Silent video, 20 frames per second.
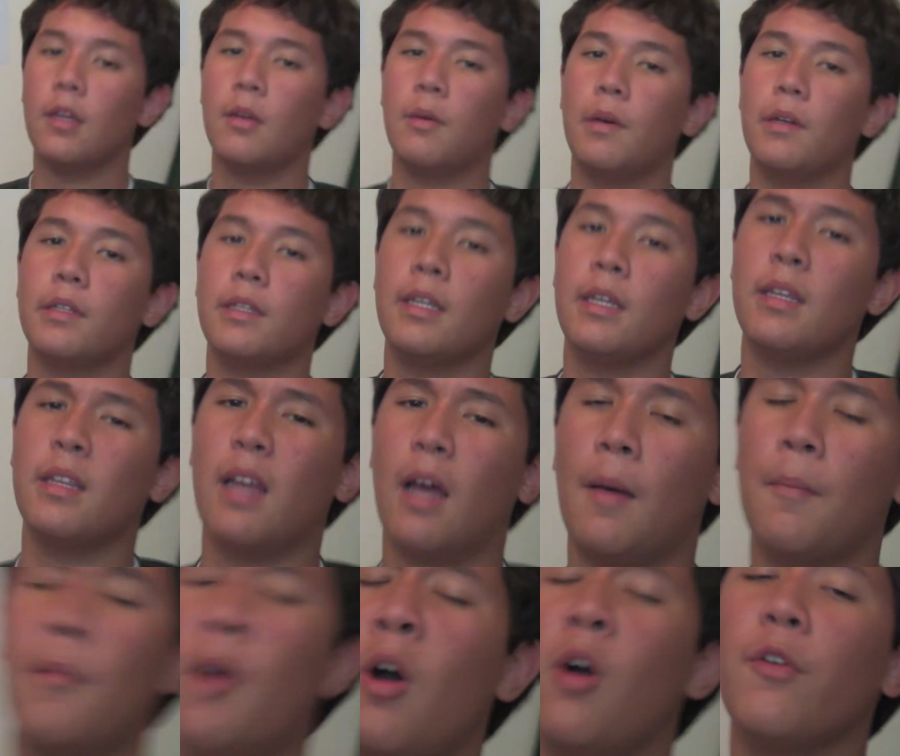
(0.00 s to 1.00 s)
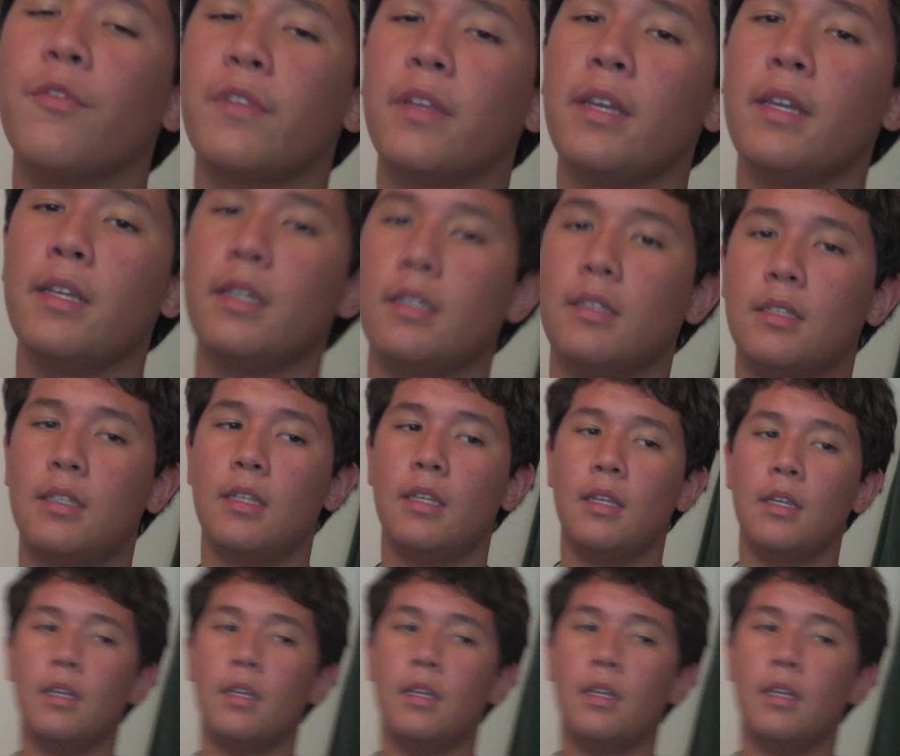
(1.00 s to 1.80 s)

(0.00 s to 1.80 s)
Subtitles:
well, all of these